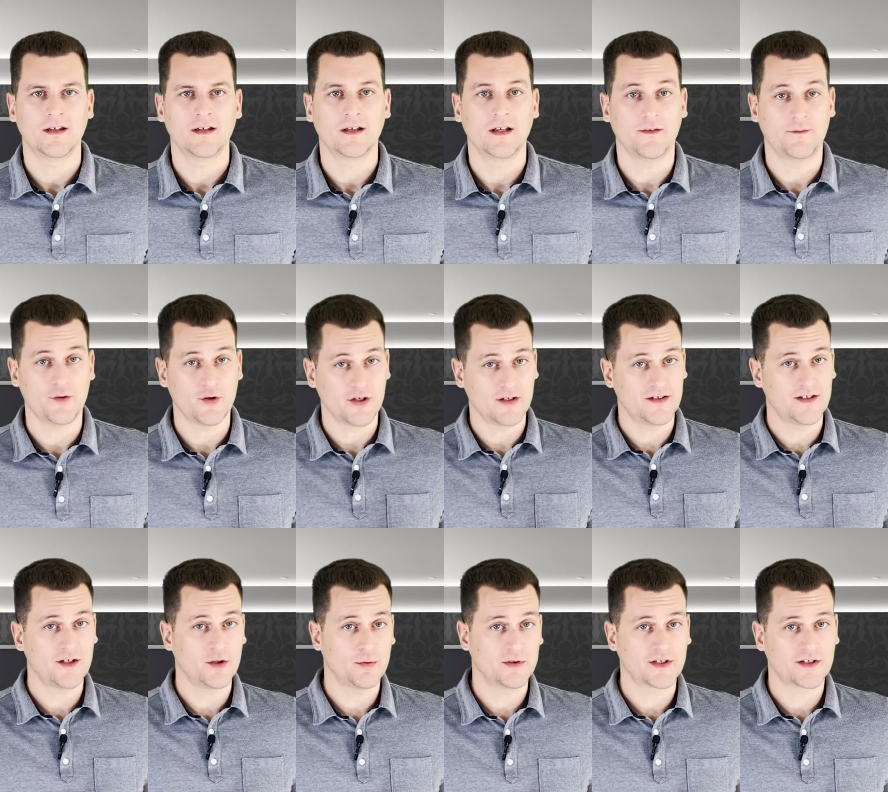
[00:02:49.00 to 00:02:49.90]
If you can
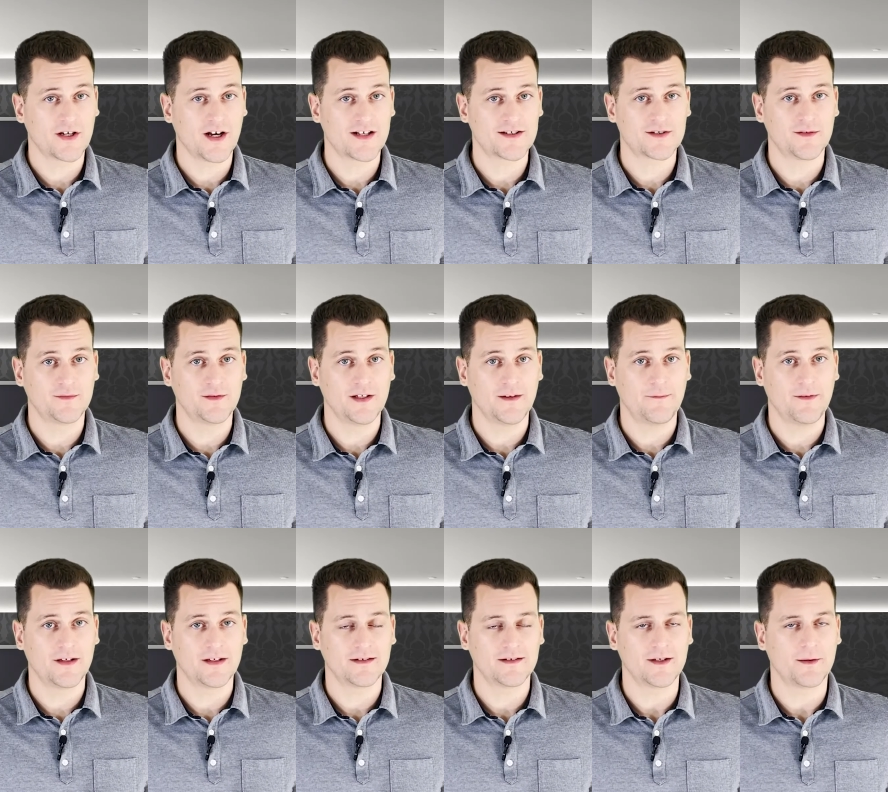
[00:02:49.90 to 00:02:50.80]
deal with the cost of
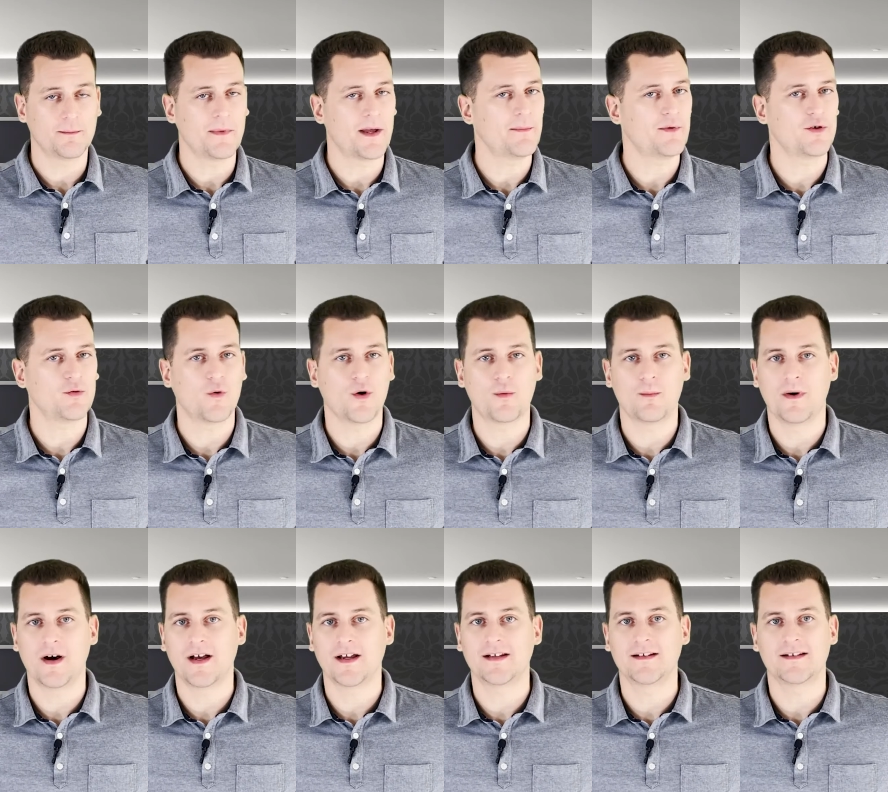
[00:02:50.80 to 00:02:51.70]
living, then maybe you won't
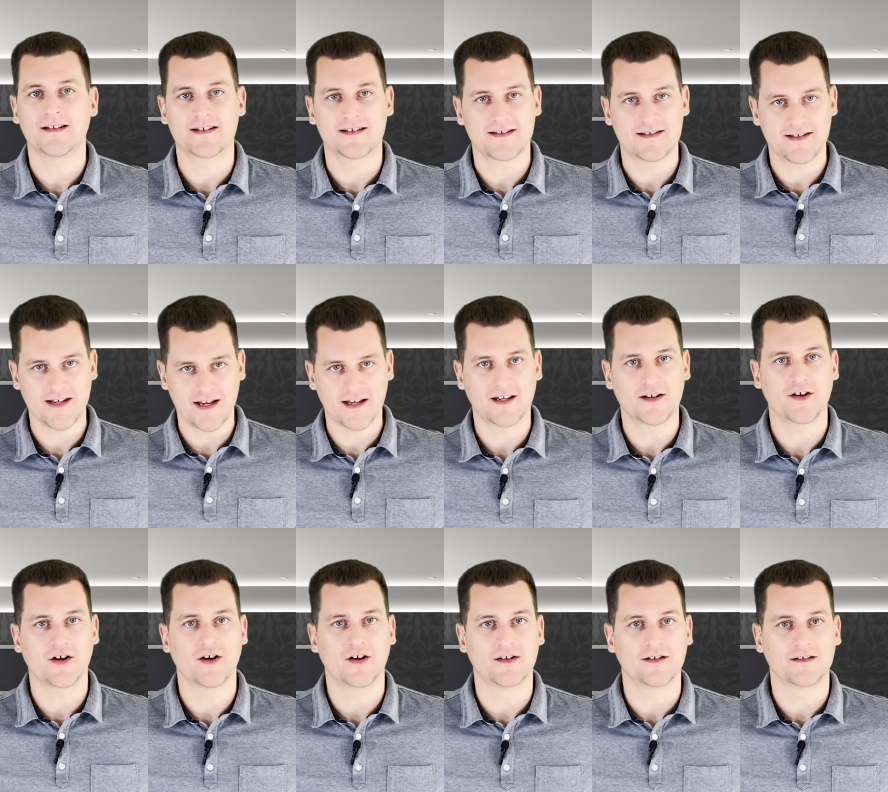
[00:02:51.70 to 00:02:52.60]
mind the second
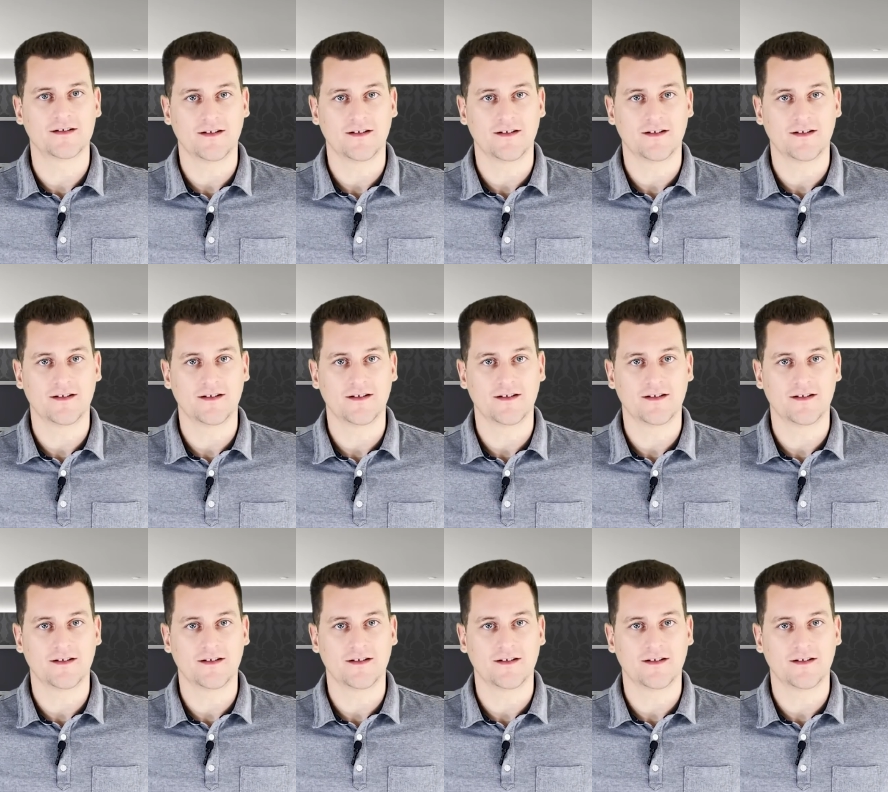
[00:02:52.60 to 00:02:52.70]
con,